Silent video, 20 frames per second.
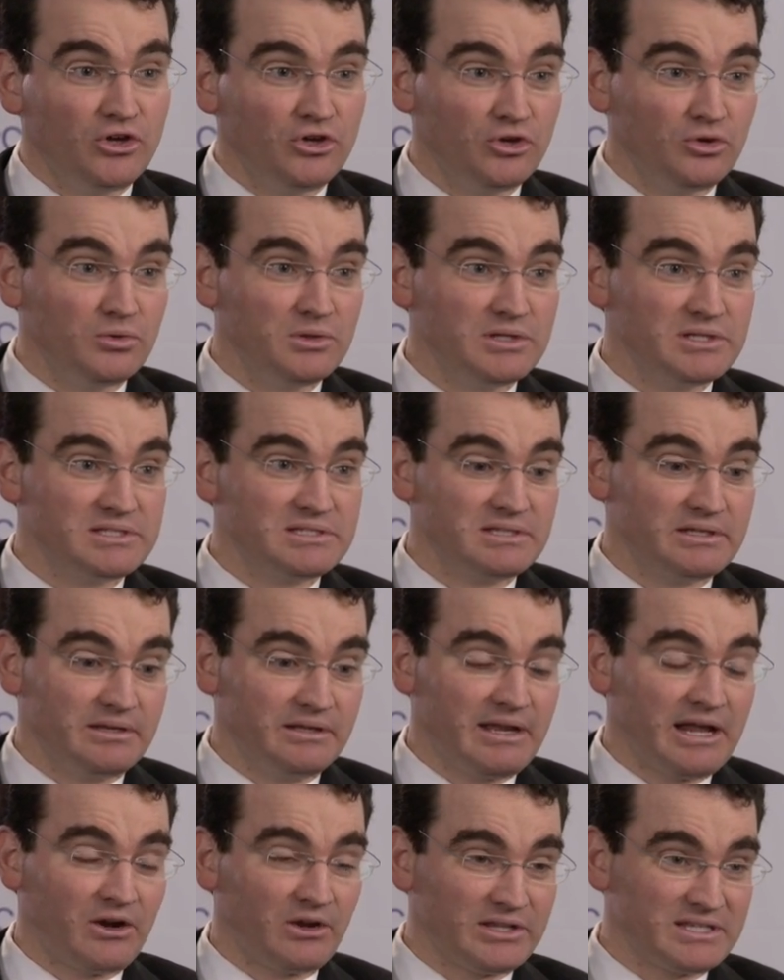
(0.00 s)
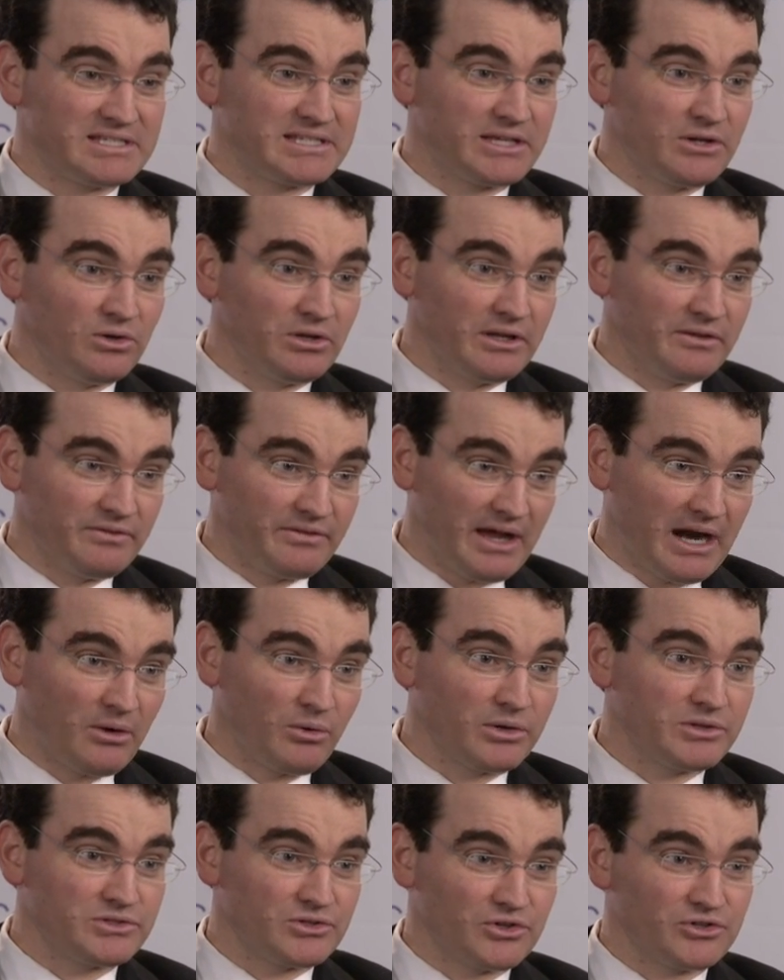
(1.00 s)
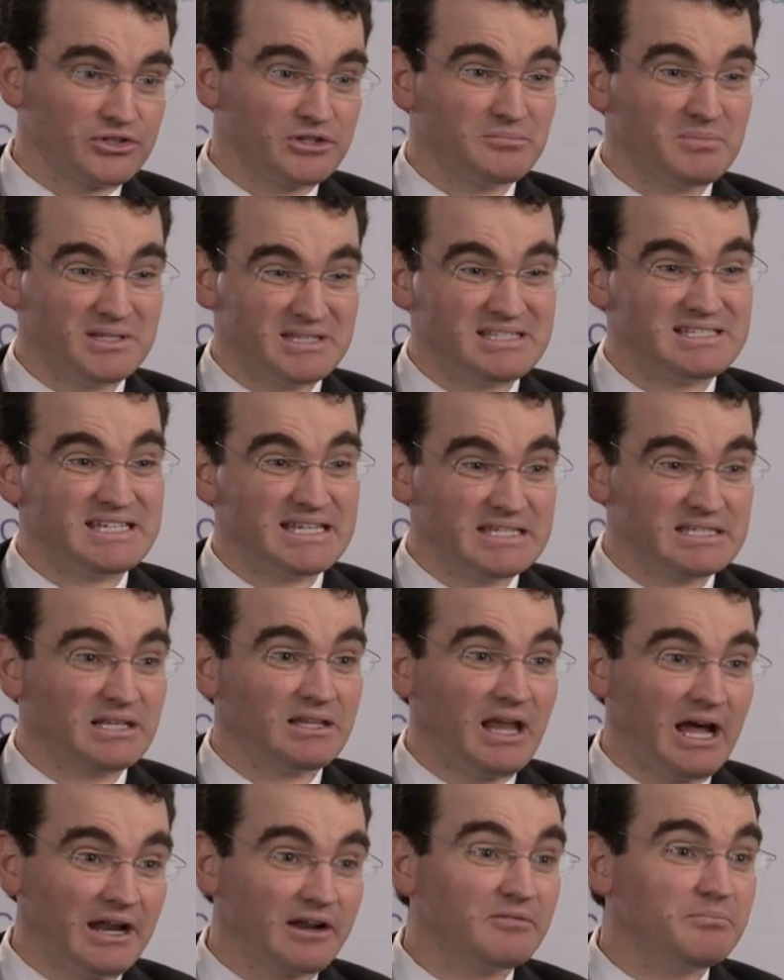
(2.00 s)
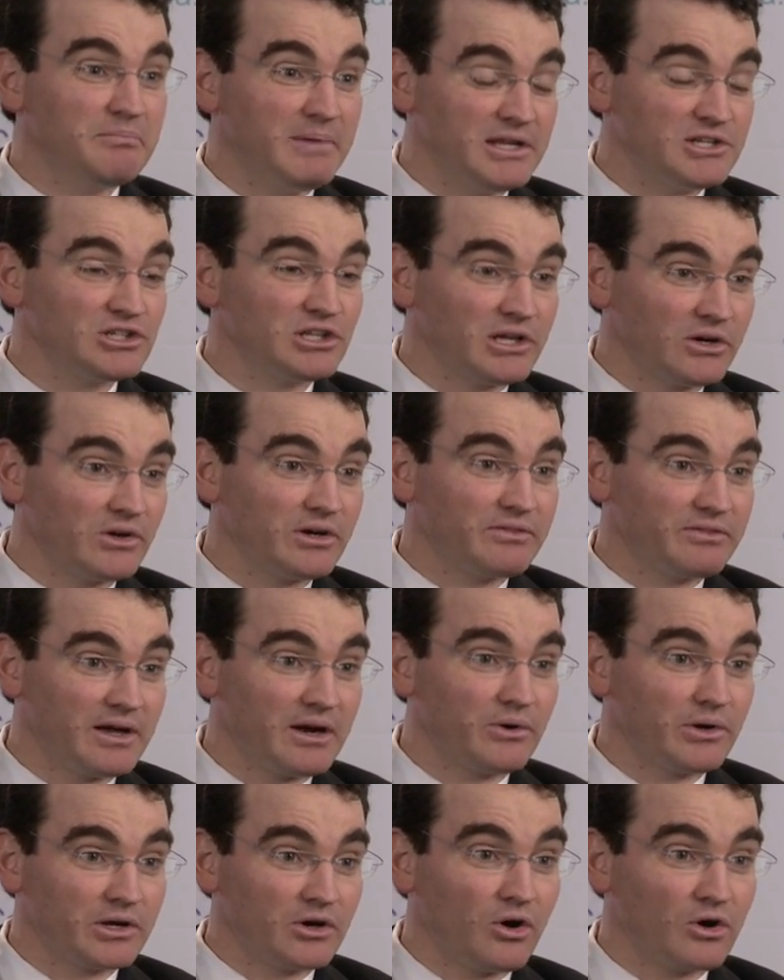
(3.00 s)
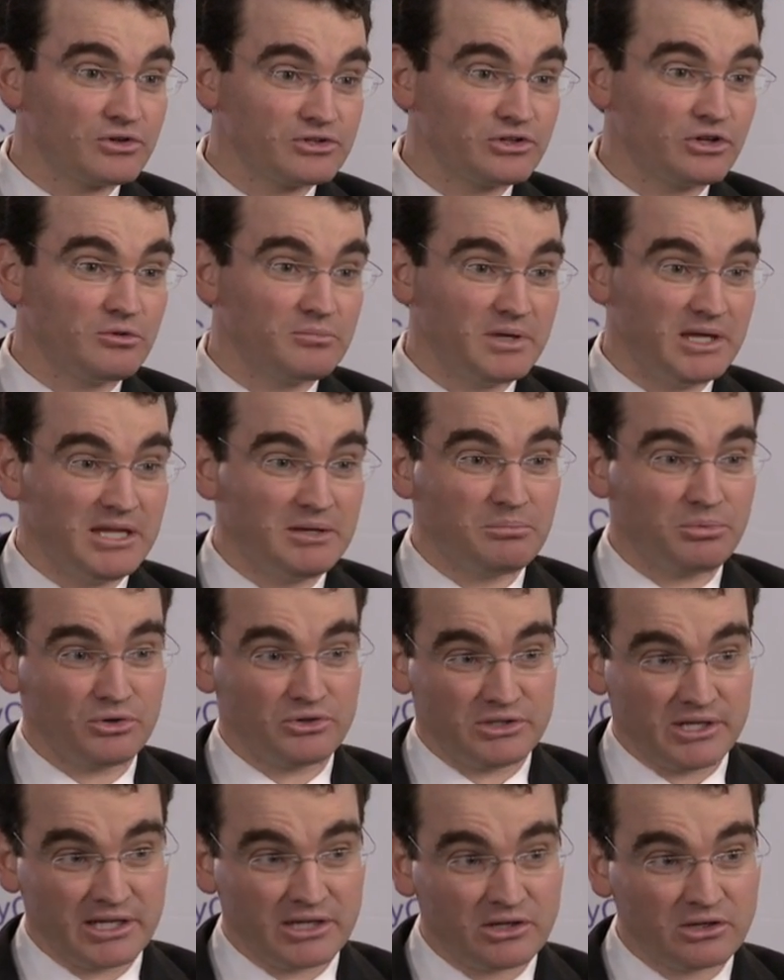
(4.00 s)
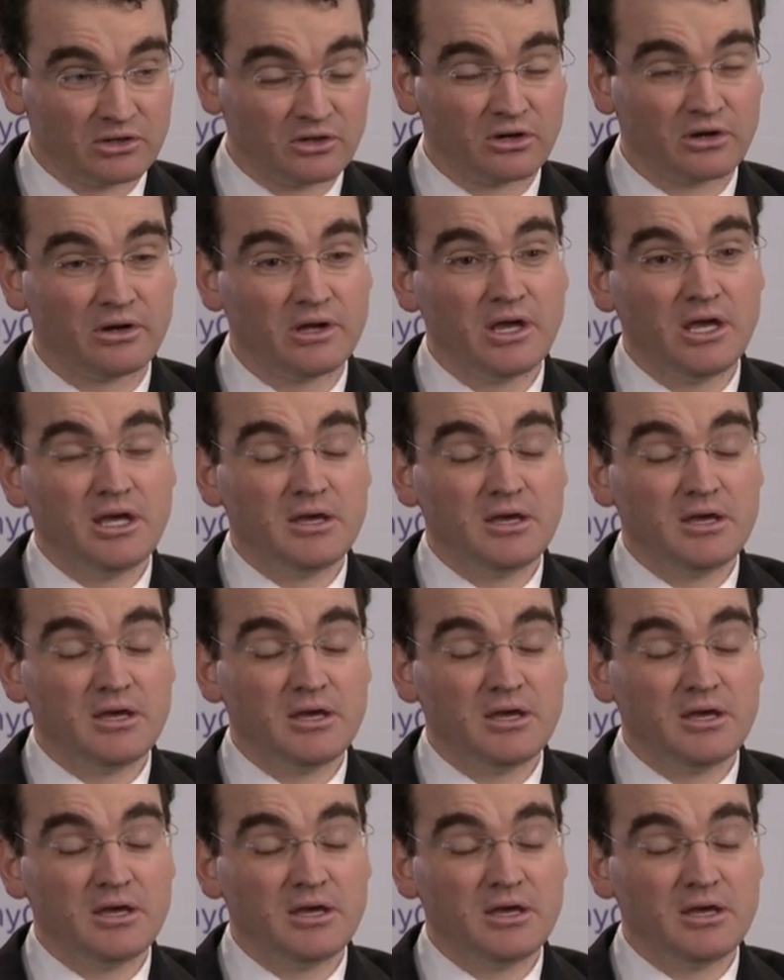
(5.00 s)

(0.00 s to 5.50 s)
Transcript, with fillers: who is not only skilled in thyroid surgery but sees a lot of medullary thyroid carcinoma in particular